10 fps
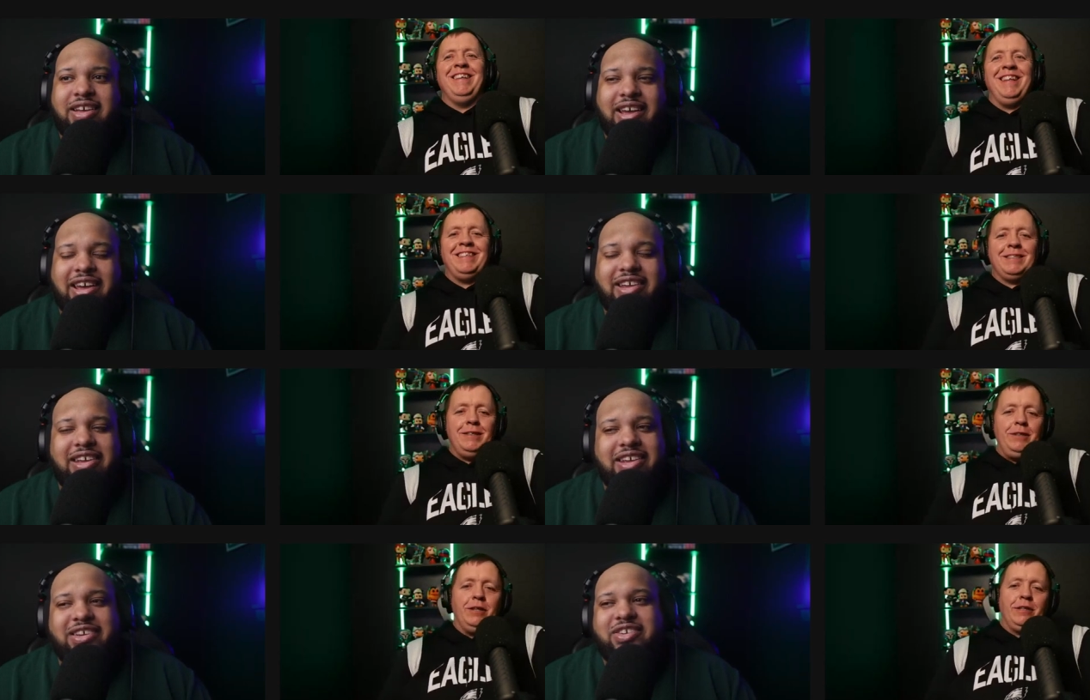Speaker 1: that's a
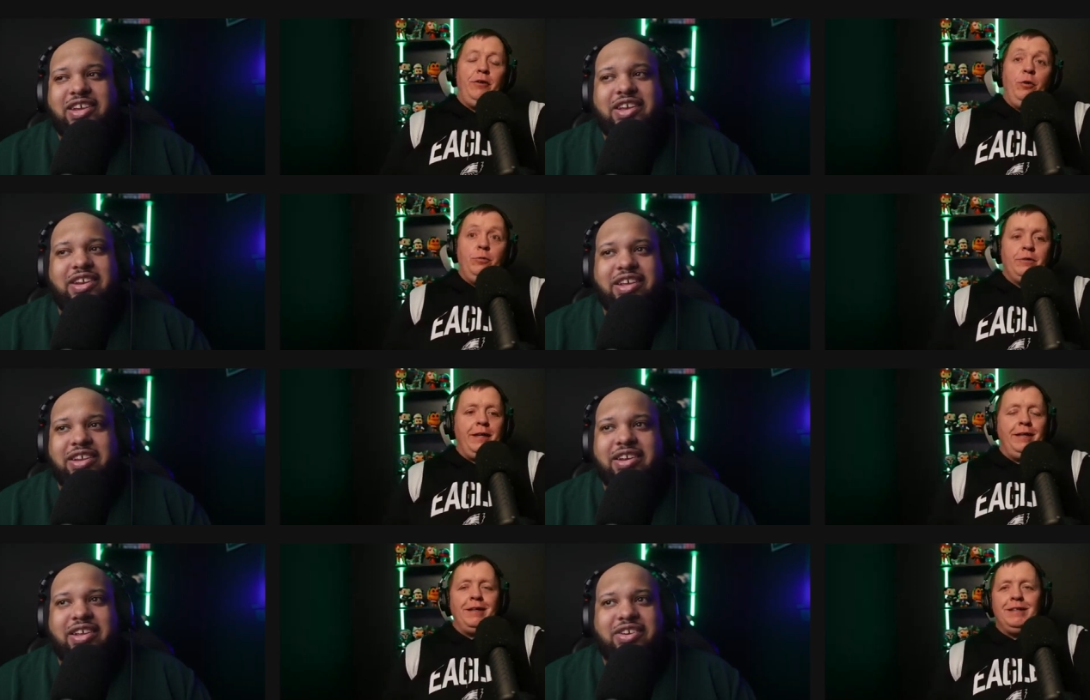that's it, a new it, thing.
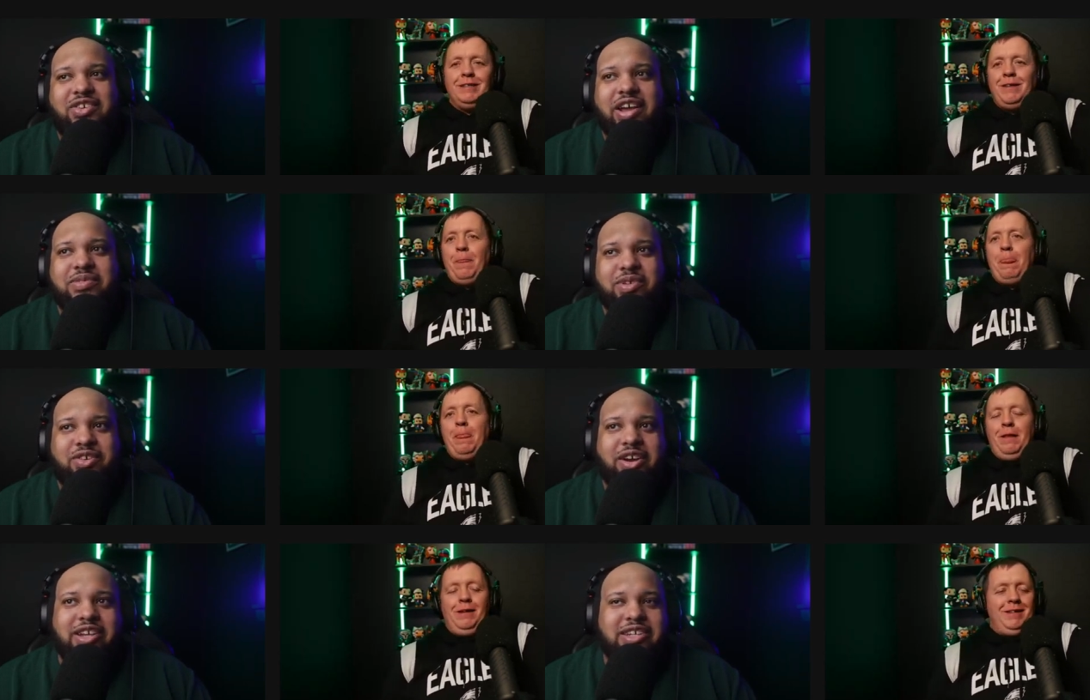It, it, drives me
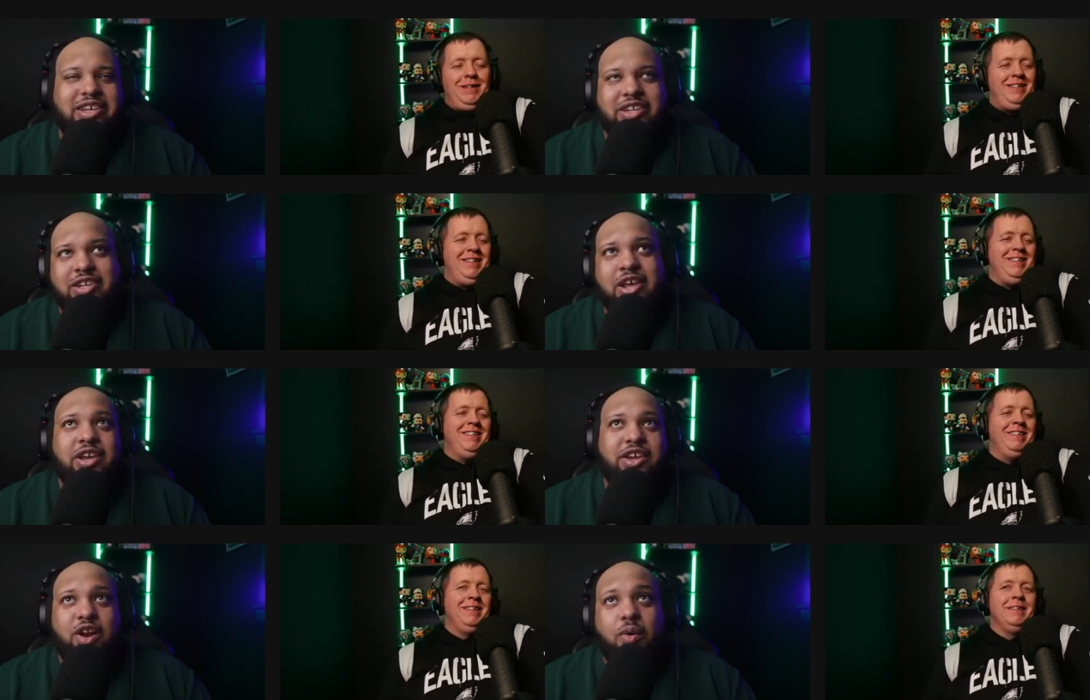crazy because
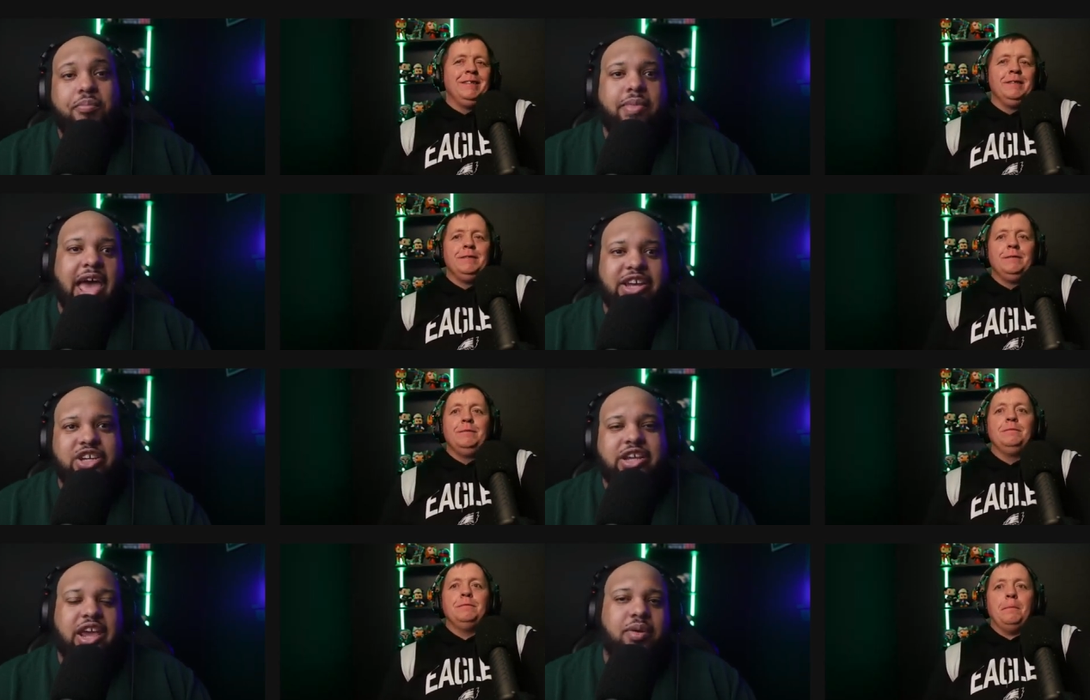you know
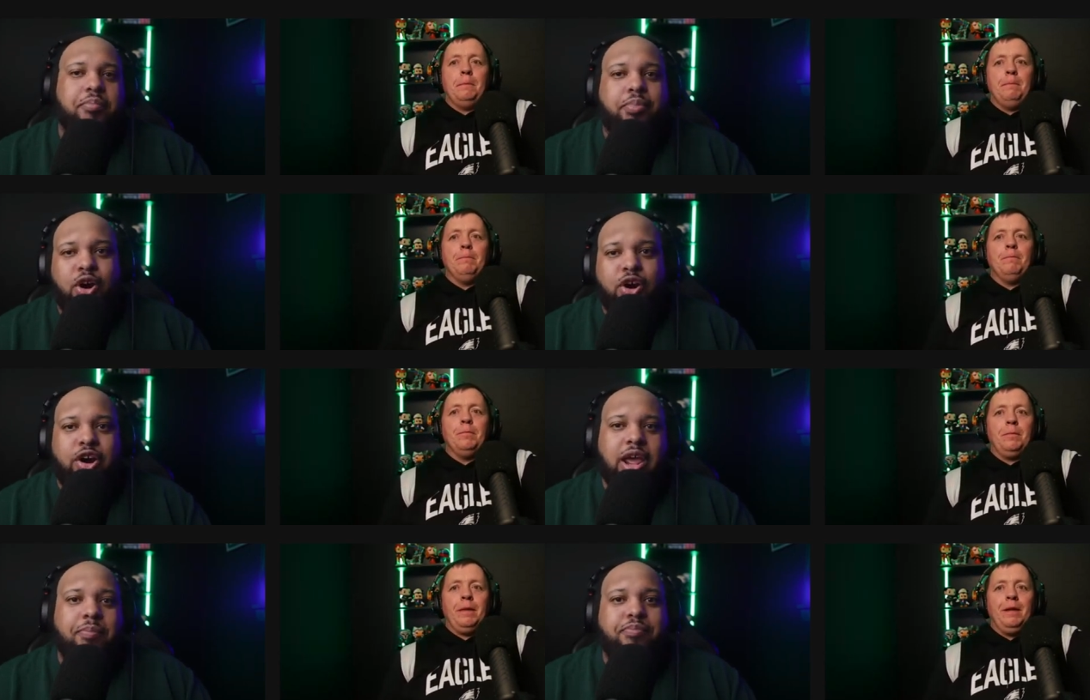Magic and
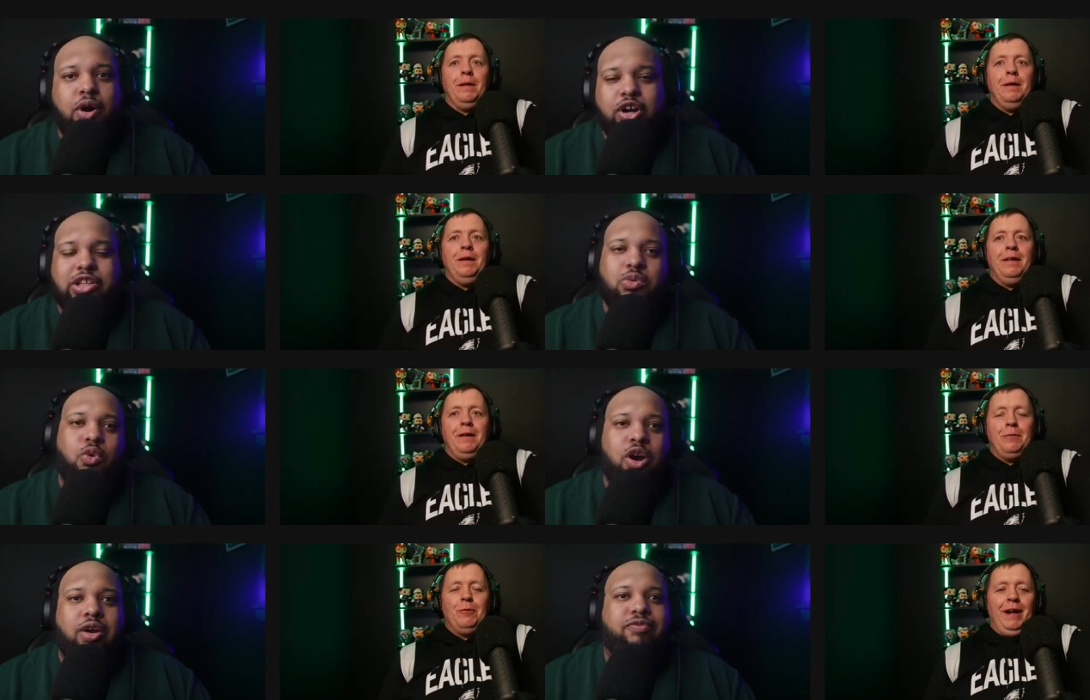Bird and Barkley
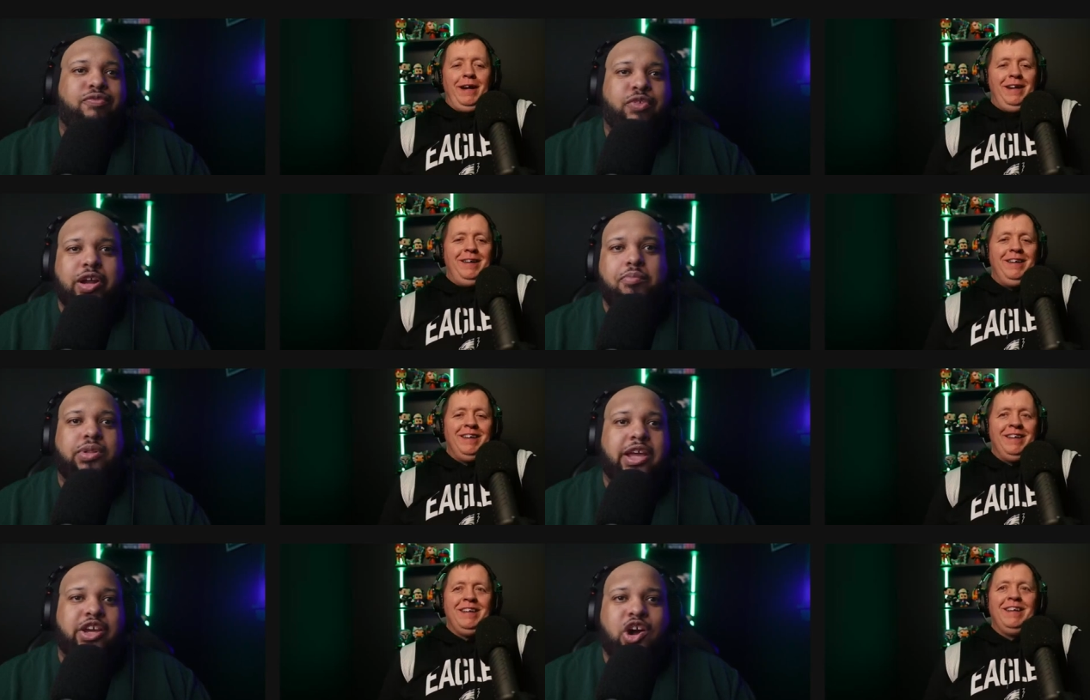weren't right. freaking
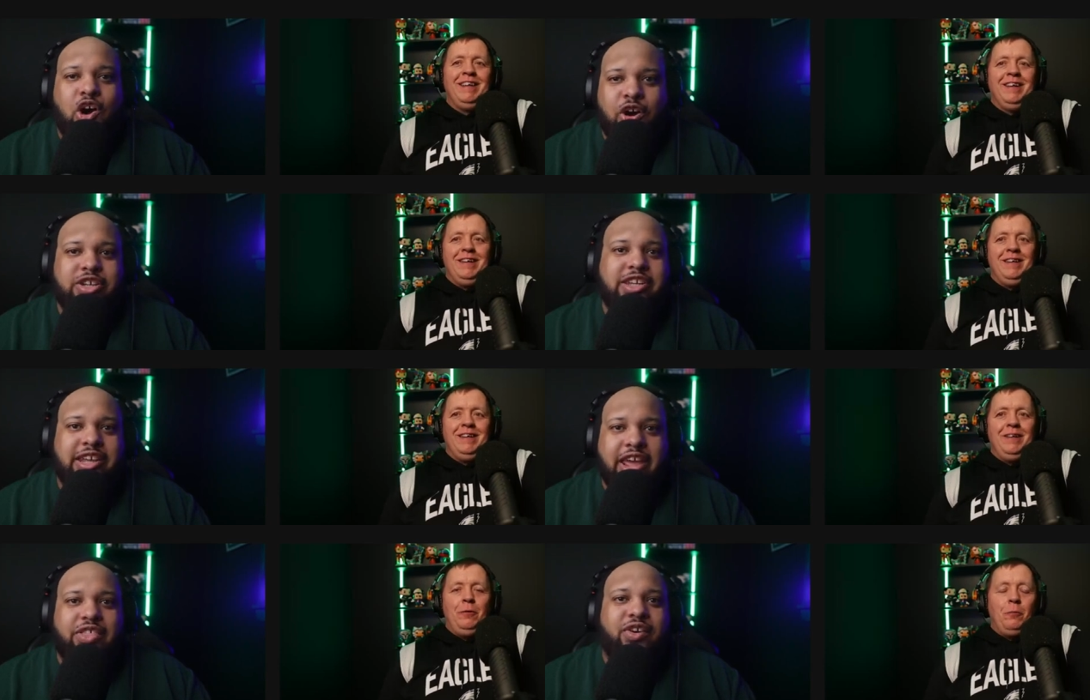playing cards
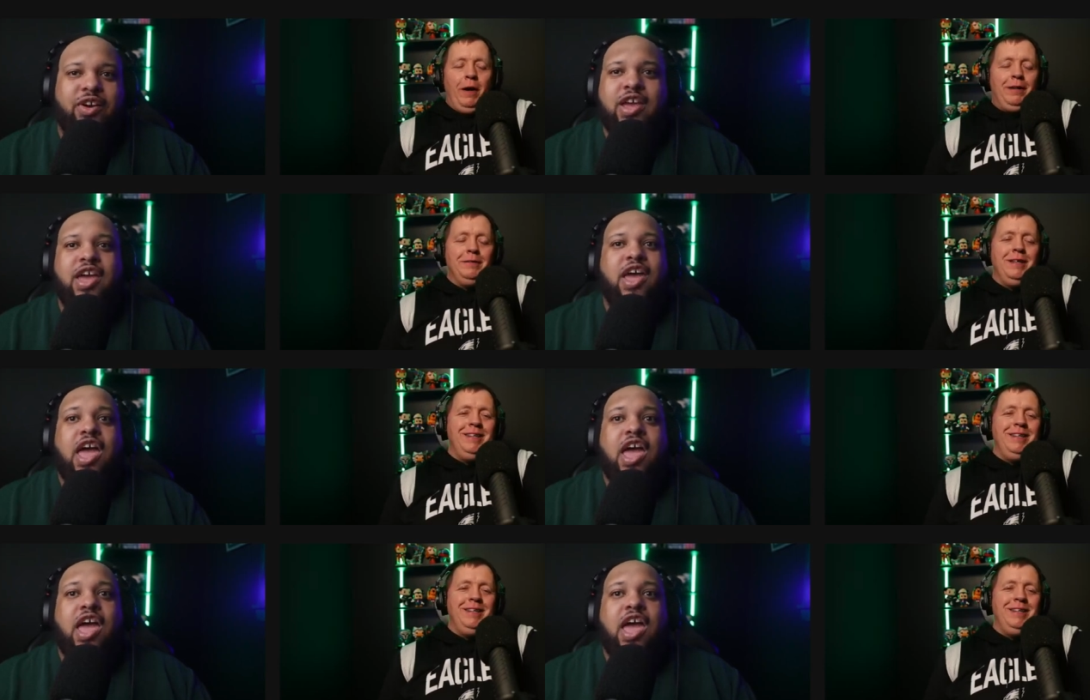together right.